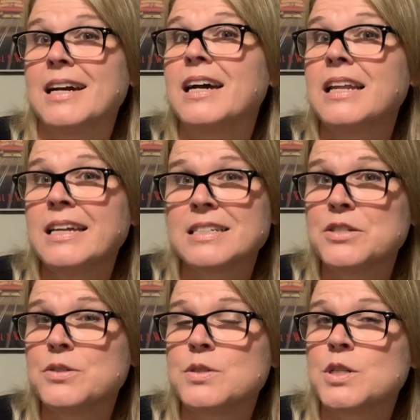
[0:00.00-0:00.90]
I like to
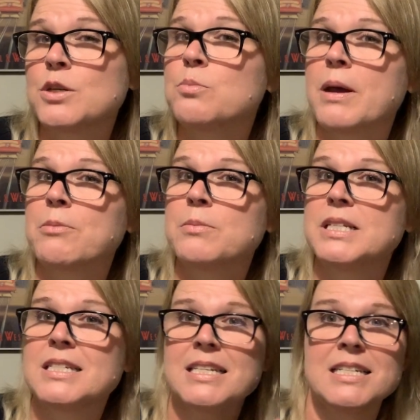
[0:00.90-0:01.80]
use chilled
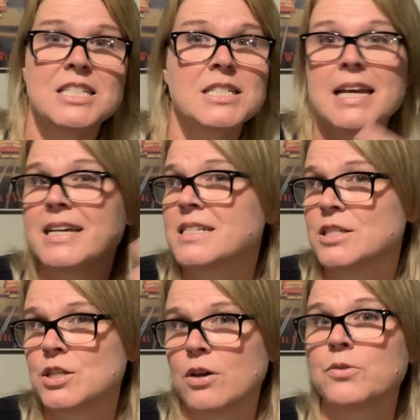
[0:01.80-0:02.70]
peppermint tea just as a
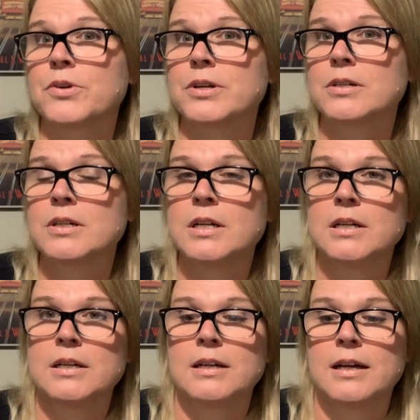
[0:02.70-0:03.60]
toner.
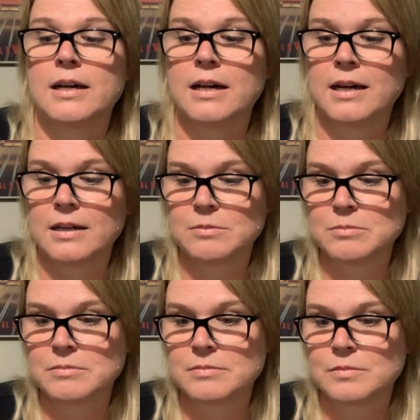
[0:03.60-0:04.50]

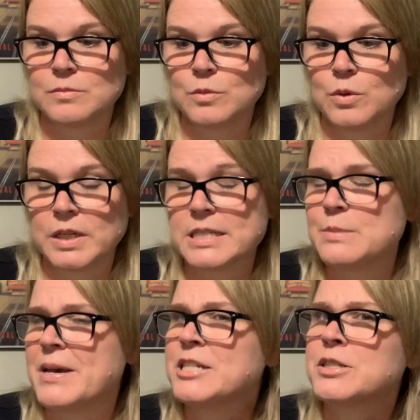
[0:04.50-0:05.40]
Um, or
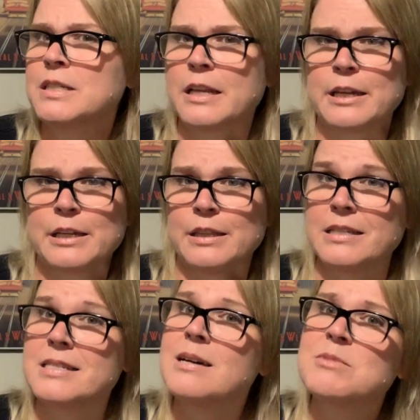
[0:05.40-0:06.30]
especially like in
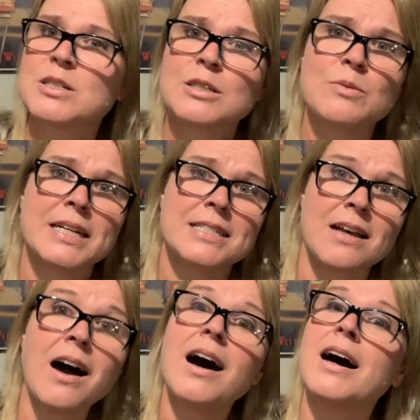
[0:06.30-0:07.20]
the summer when it's
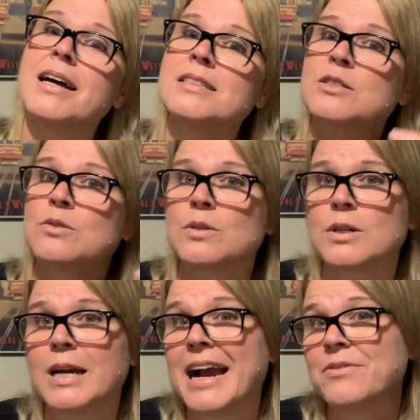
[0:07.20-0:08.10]
hot
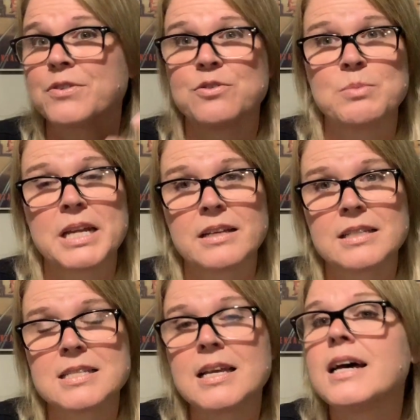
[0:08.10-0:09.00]
or after you've been out in
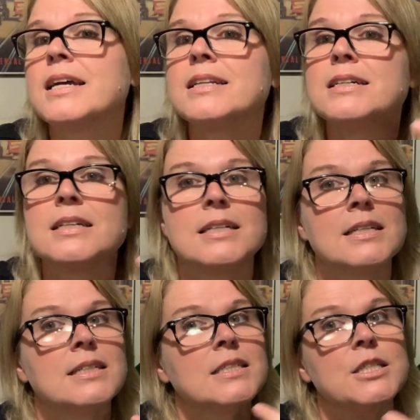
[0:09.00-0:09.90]
the sun,
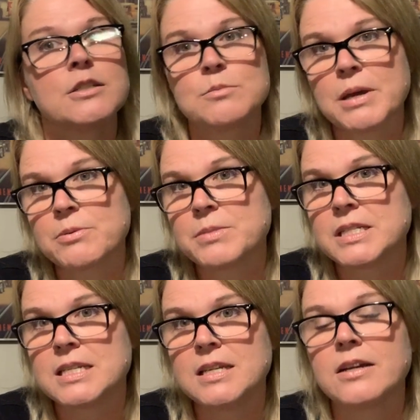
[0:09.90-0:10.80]
chilled
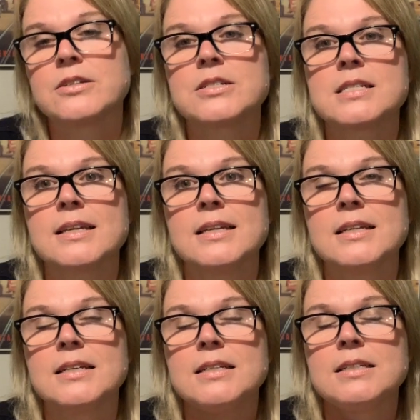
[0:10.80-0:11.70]
peppermint tea on your
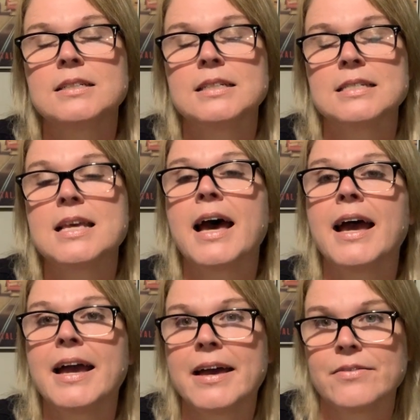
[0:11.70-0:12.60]
skin is
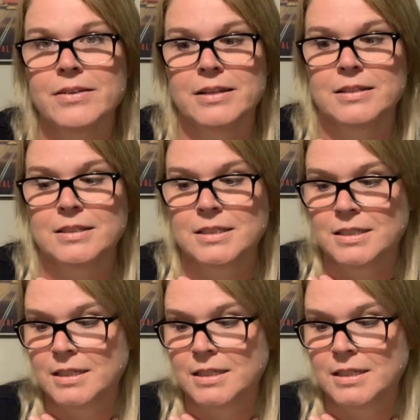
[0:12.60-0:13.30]
heaven.